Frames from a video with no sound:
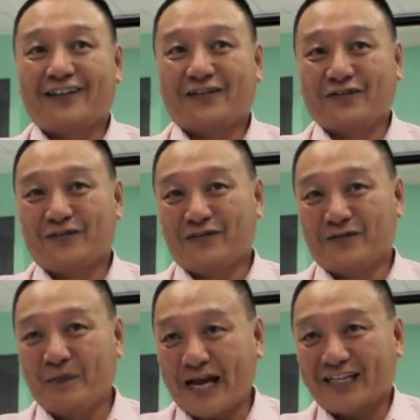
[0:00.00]
to
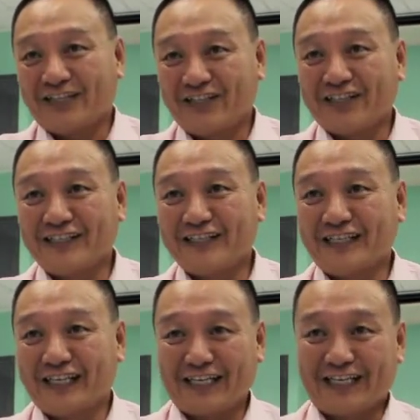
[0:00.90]
pack the chickens
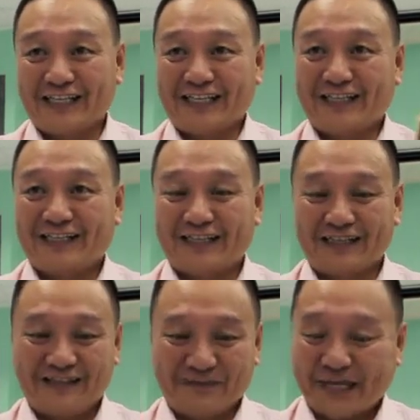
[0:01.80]
in
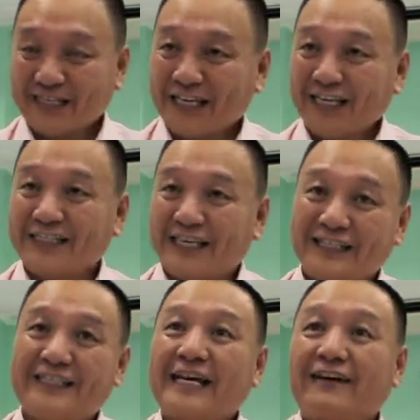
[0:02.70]
baskets
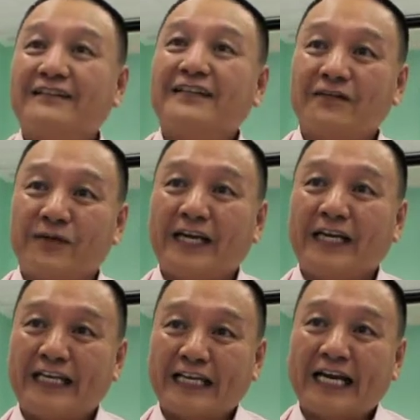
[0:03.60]
and sell away
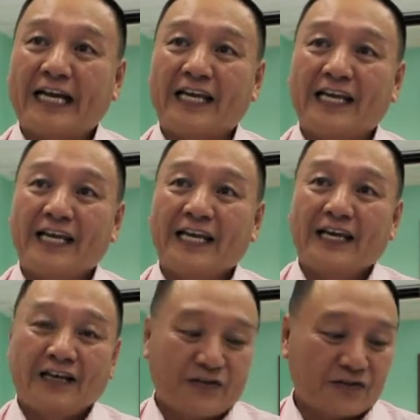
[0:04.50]
in the night.
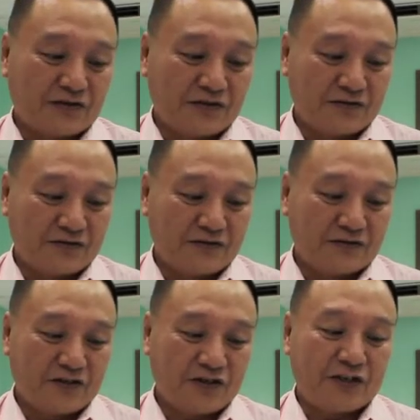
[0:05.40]
So
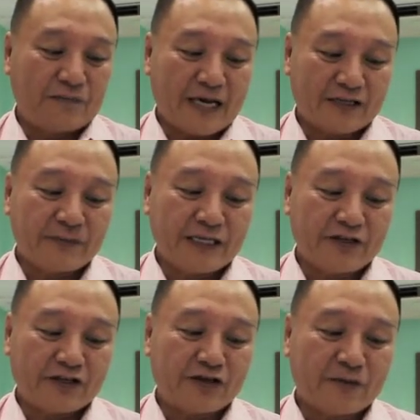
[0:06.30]
she met me,
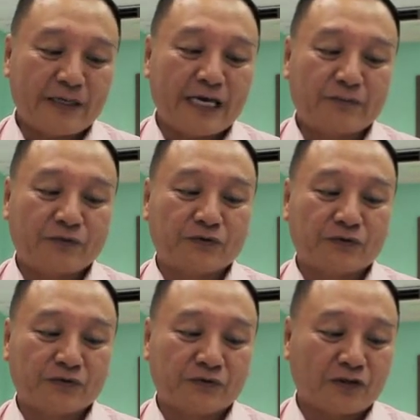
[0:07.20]
she called me up to
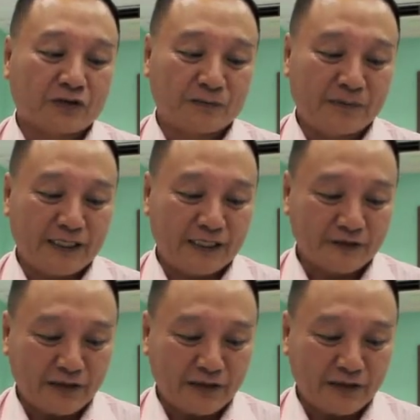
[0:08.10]
talk to me this